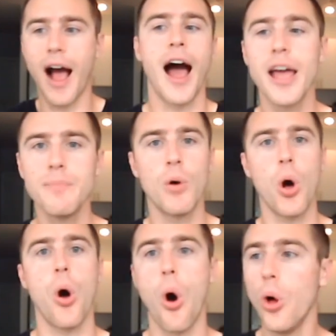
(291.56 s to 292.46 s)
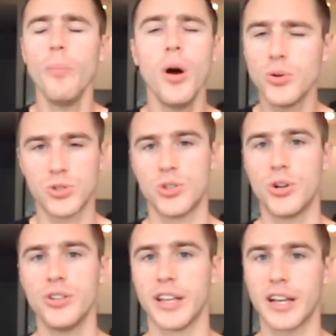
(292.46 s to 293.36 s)
I'm almost
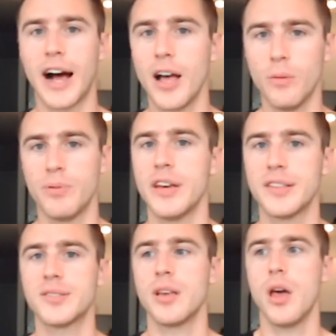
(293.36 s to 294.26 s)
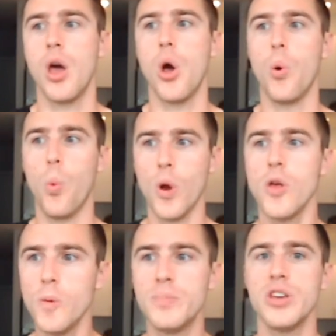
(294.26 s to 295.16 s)
certain that Kyle Pitts
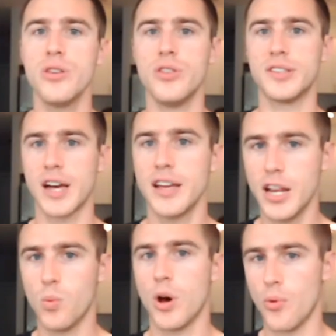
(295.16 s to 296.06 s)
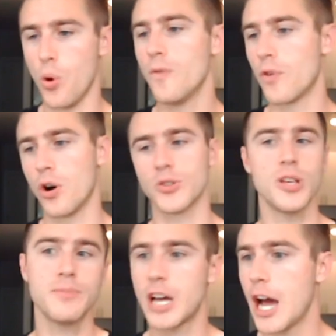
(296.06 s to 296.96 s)
will be the tight end one overall
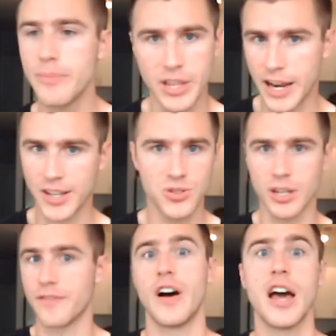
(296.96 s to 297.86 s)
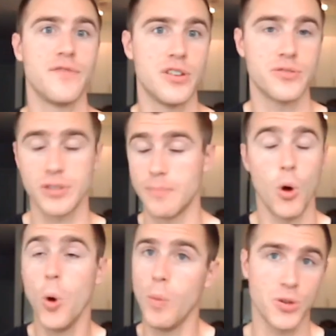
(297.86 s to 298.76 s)
sometime in the next like 5 years. I'm
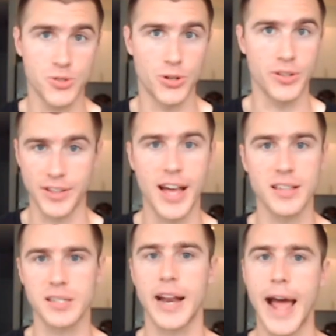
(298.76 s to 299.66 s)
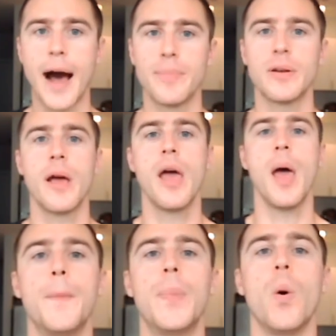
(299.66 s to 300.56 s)
almost certain that that's going to happen.
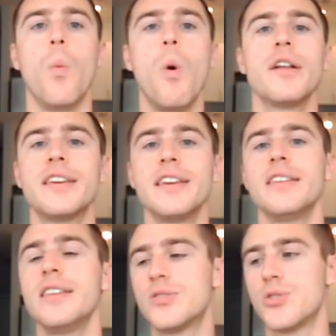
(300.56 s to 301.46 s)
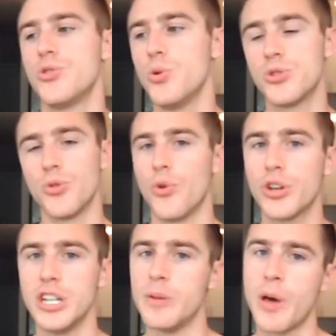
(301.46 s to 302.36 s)
But what he needs to do as a
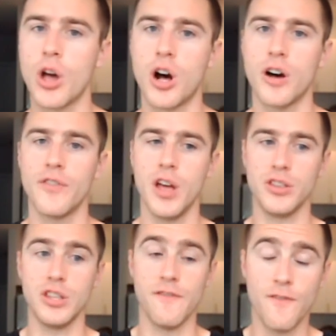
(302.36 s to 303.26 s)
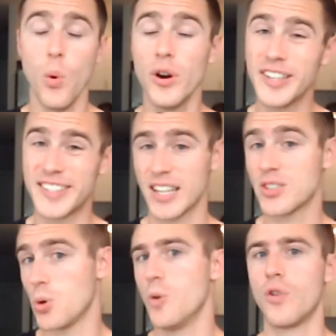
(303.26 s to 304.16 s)
rookie to pay off the
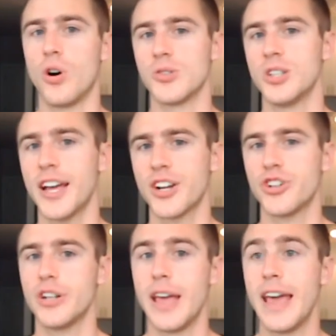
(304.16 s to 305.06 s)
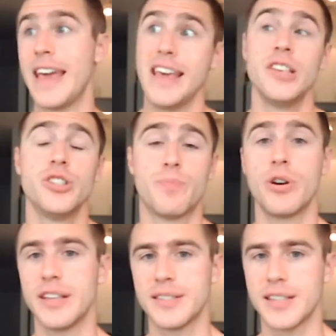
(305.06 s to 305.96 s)
46th overall selection is
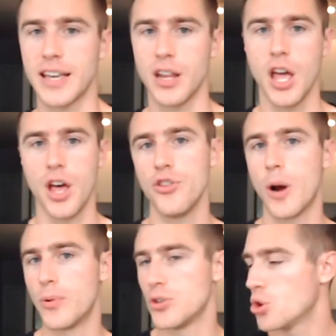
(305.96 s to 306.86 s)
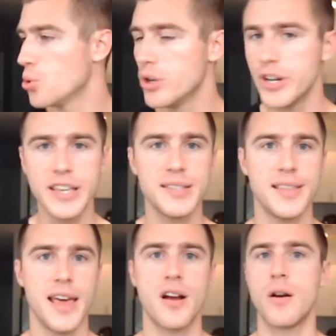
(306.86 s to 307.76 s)
pretty insane. The opportunity
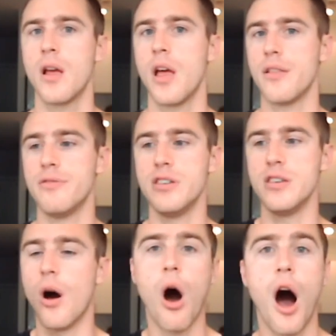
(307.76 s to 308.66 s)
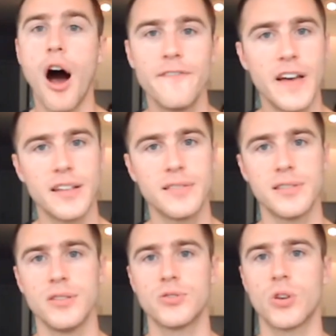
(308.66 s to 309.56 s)
is there. The
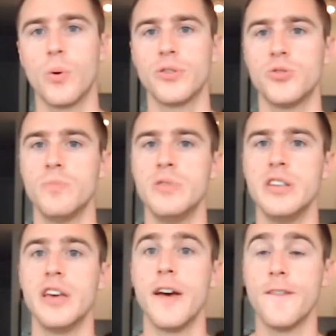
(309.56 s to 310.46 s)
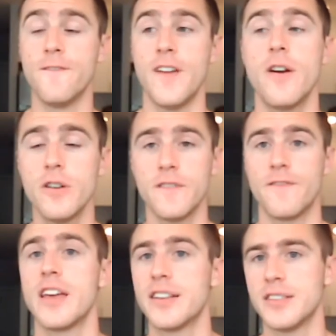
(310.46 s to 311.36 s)
offense is going to be very
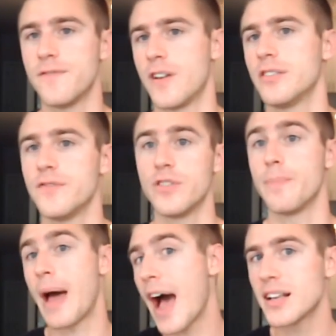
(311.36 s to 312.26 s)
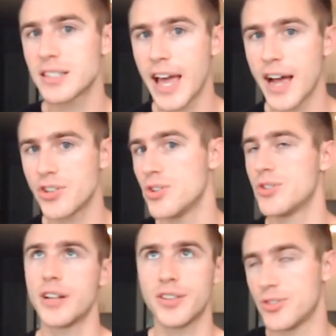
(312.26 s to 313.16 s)
fantasy friendly for the pass
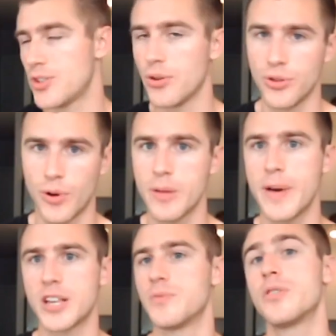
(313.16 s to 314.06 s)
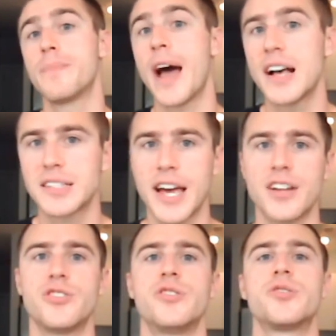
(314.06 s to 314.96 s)
catchers, not necessarily the running backs, but for the pass
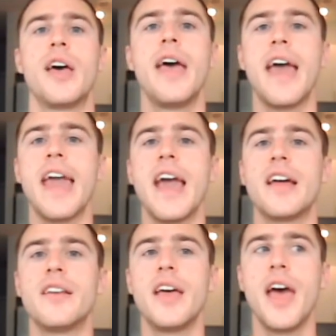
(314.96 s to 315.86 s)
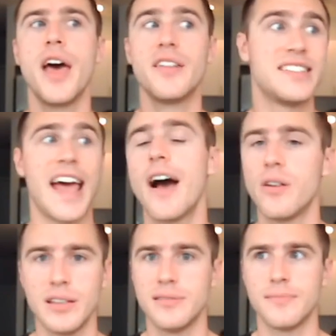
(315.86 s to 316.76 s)
catchers. And the
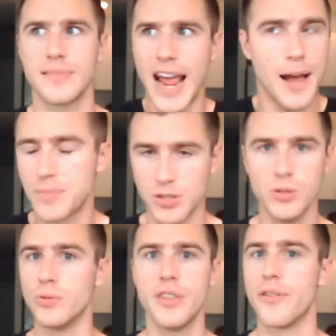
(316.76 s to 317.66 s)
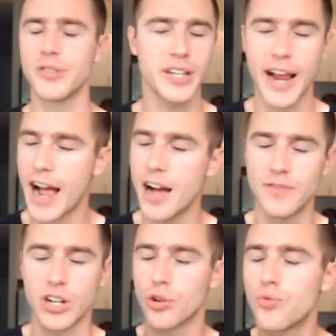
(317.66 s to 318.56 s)
talent is absolutely there. He's going to
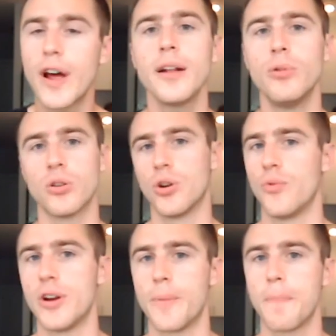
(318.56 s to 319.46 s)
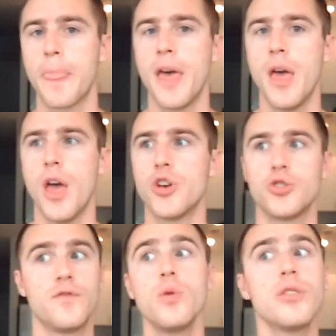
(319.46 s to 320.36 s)
have an incredible career.
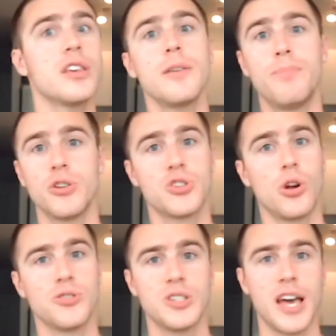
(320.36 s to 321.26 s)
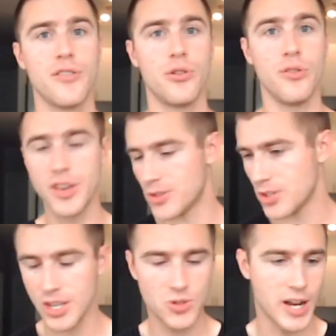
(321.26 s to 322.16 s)
So if you think he puts it all together,
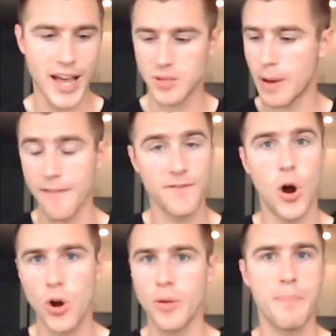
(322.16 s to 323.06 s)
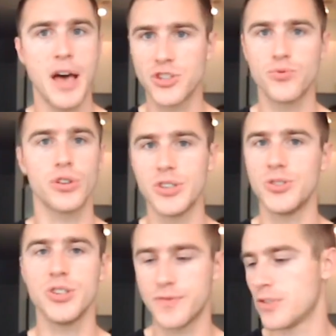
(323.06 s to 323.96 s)
this season has by far the best rookie
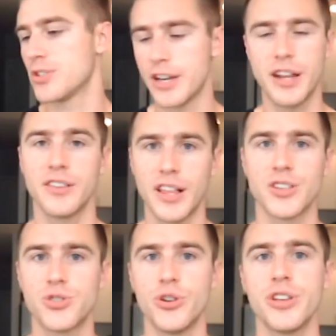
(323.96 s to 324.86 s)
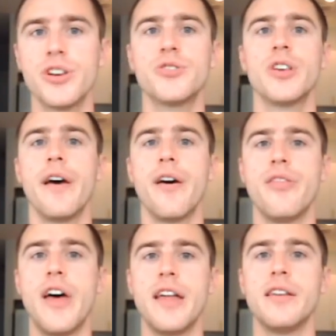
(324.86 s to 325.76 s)
season for tight end in the last 30 years,
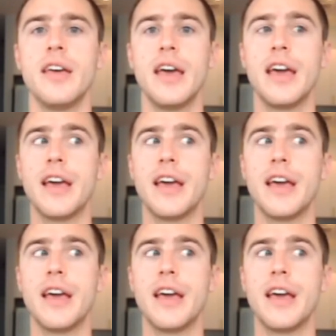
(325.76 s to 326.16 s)
then